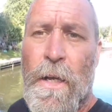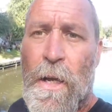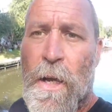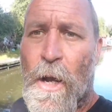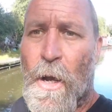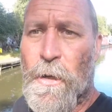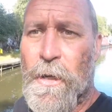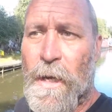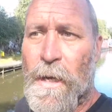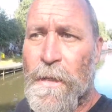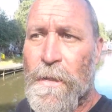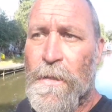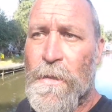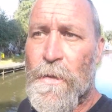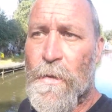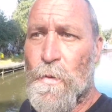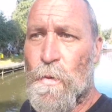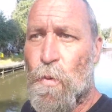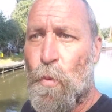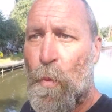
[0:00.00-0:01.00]
Okay,
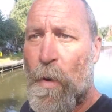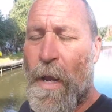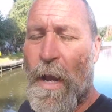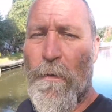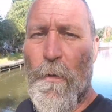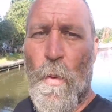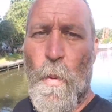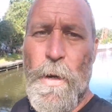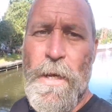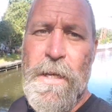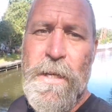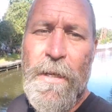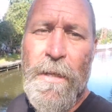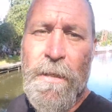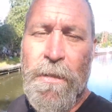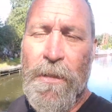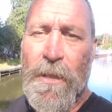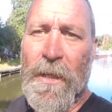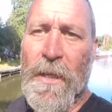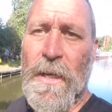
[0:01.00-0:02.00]
we have a week
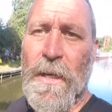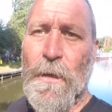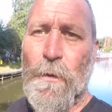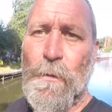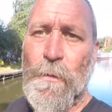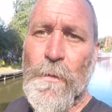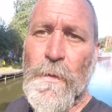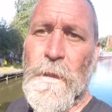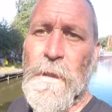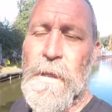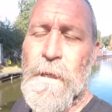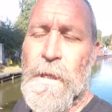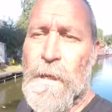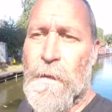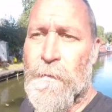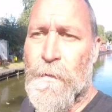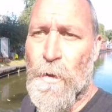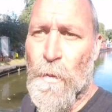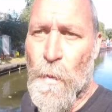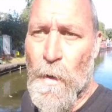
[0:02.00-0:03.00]
to kill,
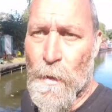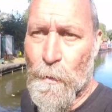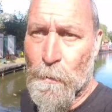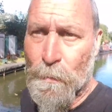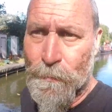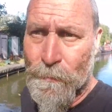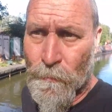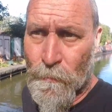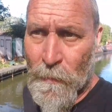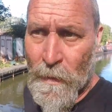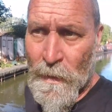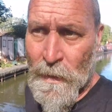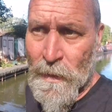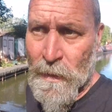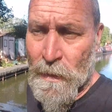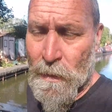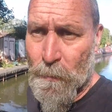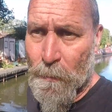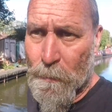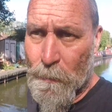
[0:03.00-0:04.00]
if you will,
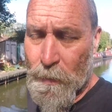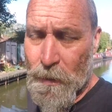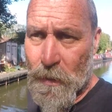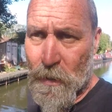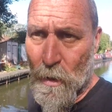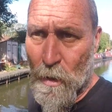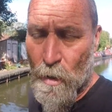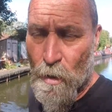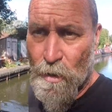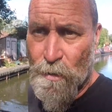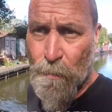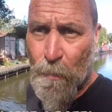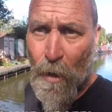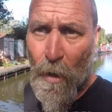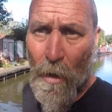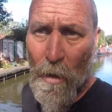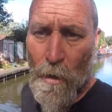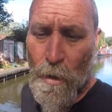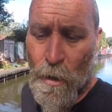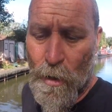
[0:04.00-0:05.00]
because
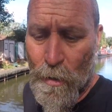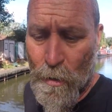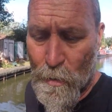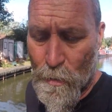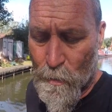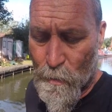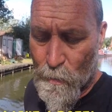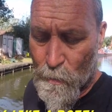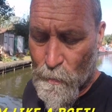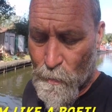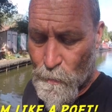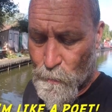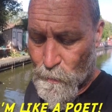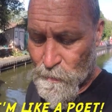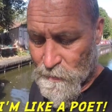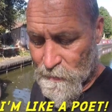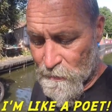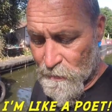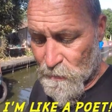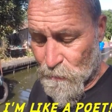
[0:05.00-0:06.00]
Mark, who
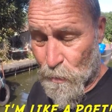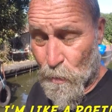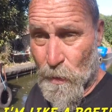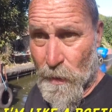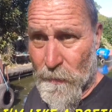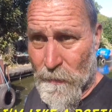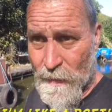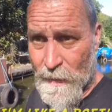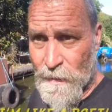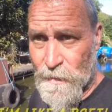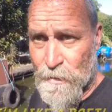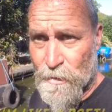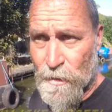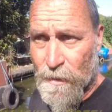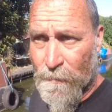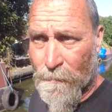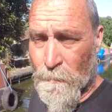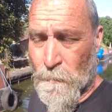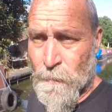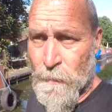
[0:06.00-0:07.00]
was installing the
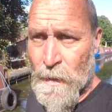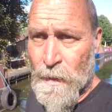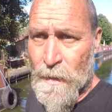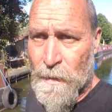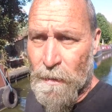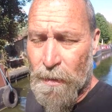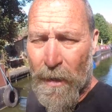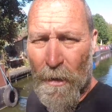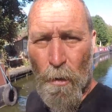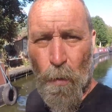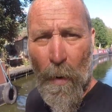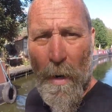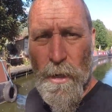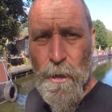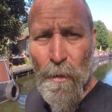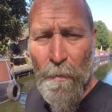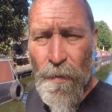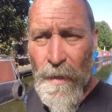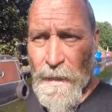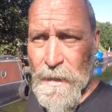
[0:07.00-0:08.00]
engine, they're away
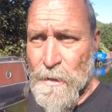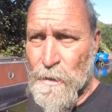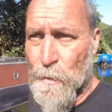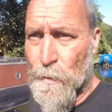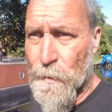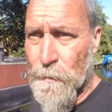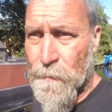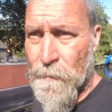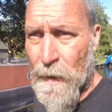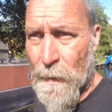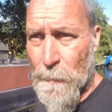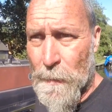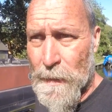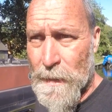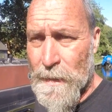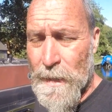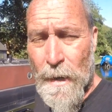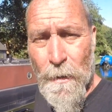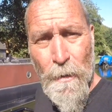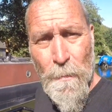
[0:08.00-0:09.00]
on their sort of family
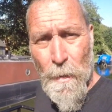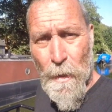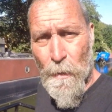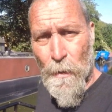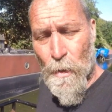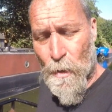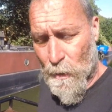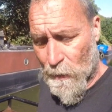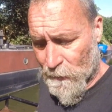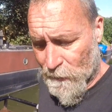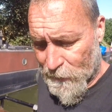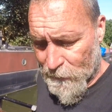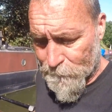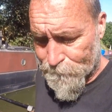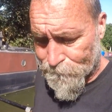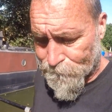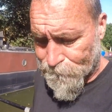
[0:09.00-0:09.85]
narrowboat holiday,